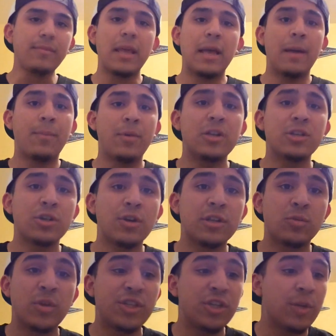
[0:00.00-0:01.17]
I'm pretty sure
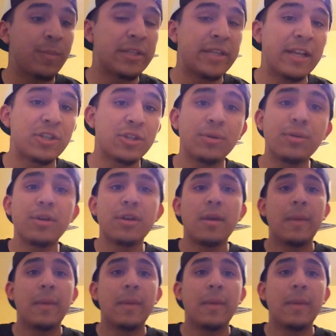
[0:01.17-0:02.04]
it's reaching your potential.